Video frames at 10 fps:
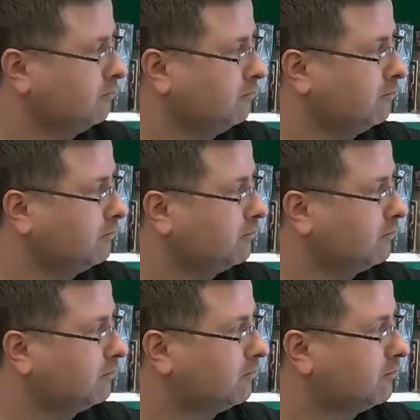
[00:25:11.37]

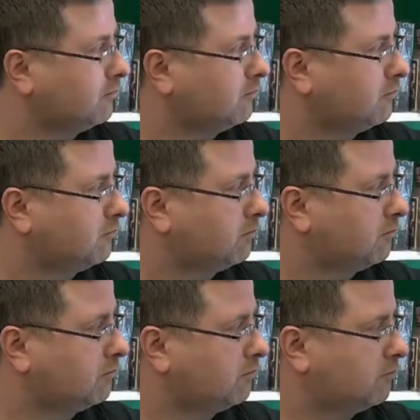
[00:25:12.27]

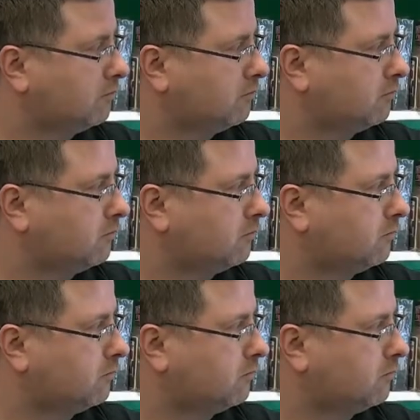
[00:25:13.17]
(silent)